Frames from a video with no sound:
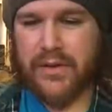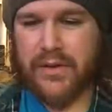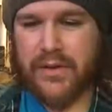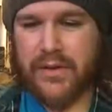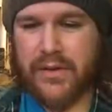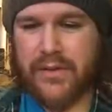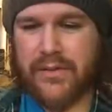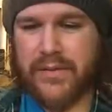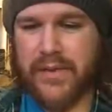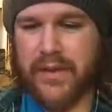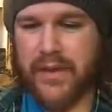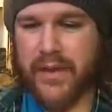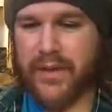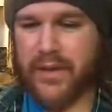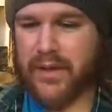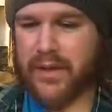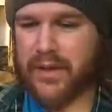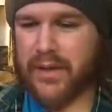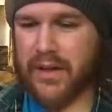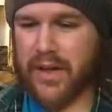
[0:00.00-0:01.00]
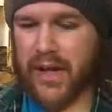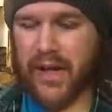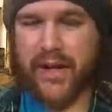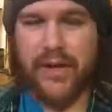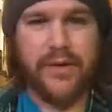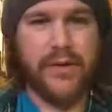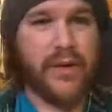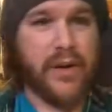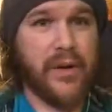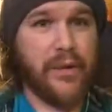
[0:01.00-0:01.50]
I
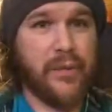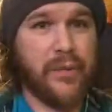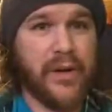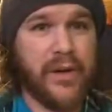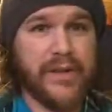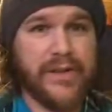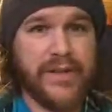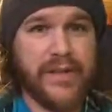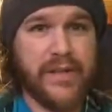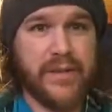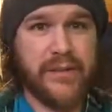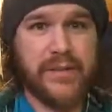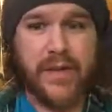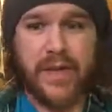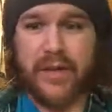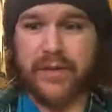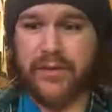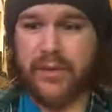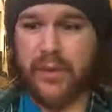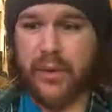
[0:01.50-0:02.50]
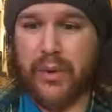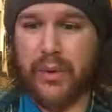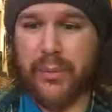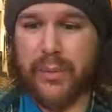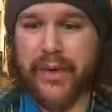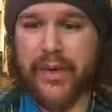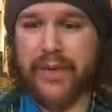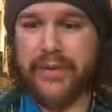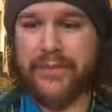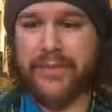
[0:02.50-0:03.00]
don't know how to pronounce names, Oliver
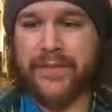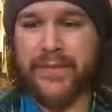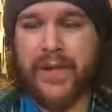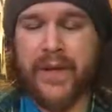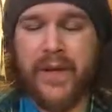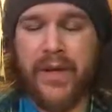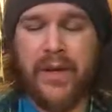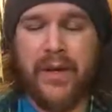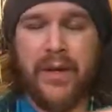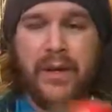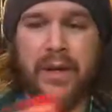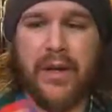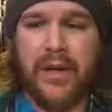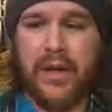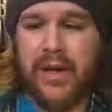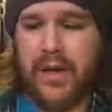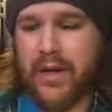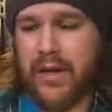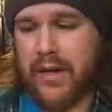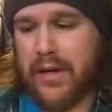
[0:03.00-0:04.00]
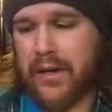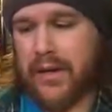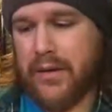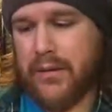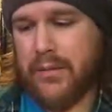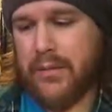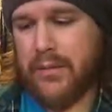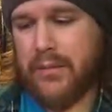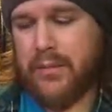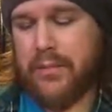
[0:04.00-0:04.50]
Coipel, and
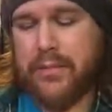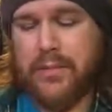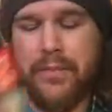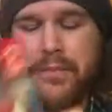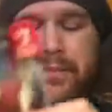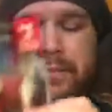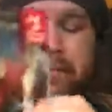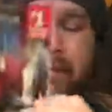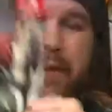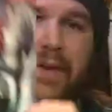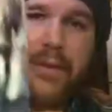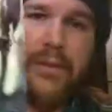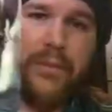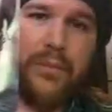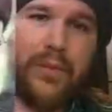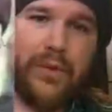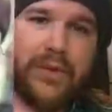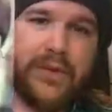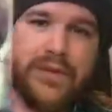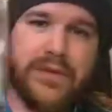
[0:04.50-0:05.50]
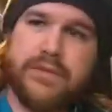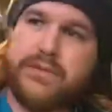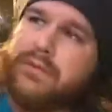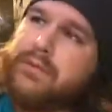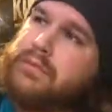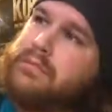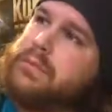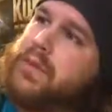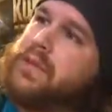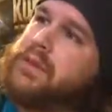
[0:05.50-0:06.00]
Matthew
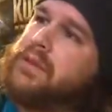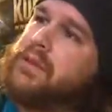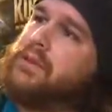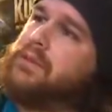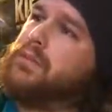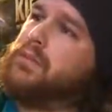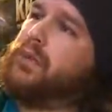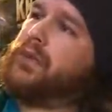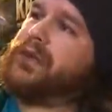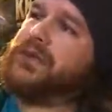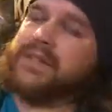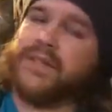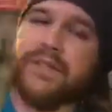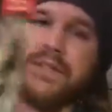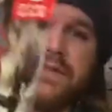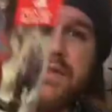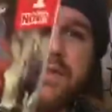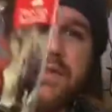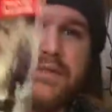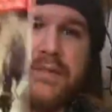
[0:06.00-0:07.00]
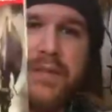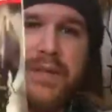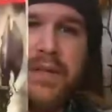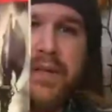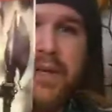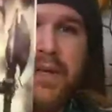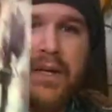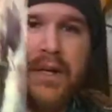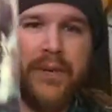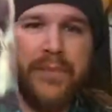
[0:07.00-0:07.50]
Wilson, excuse me.
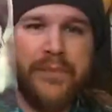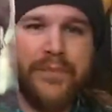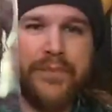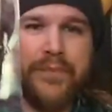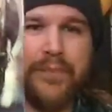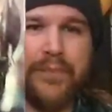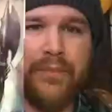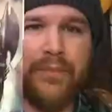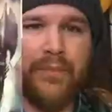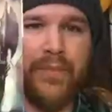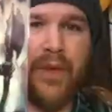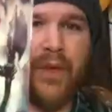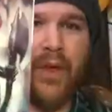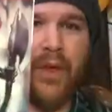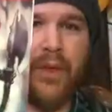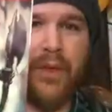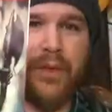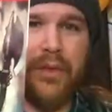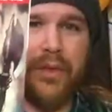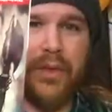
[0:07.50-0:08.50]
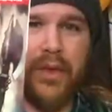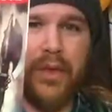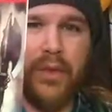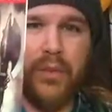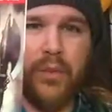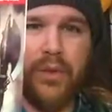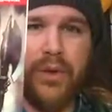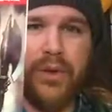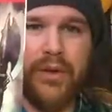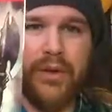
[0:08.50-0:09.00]

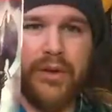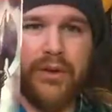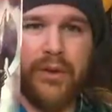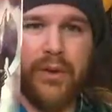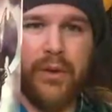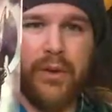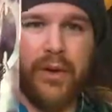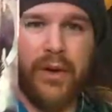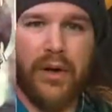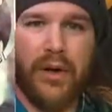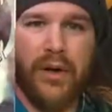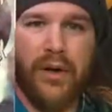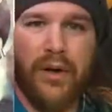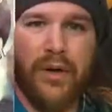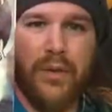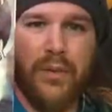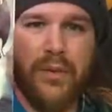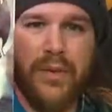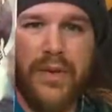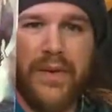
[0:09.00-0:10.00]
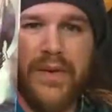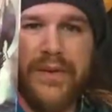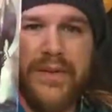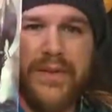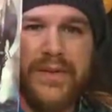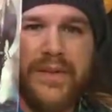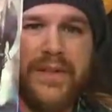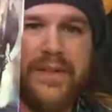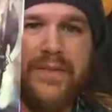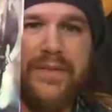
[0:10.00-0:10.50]
Unworthy Thor. This
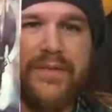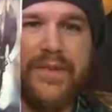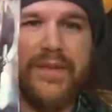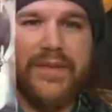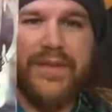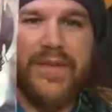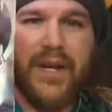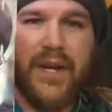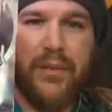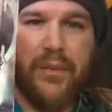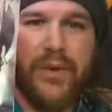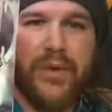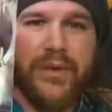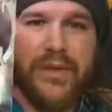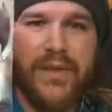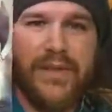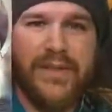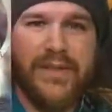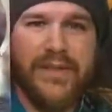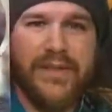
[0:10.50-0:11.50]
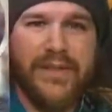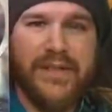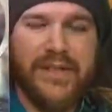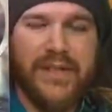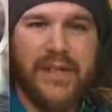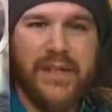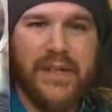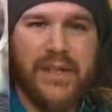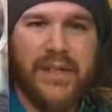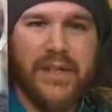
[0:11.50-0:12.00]
is the first time we get to
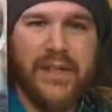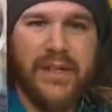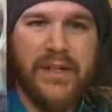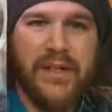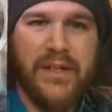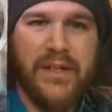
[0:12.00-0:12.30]
see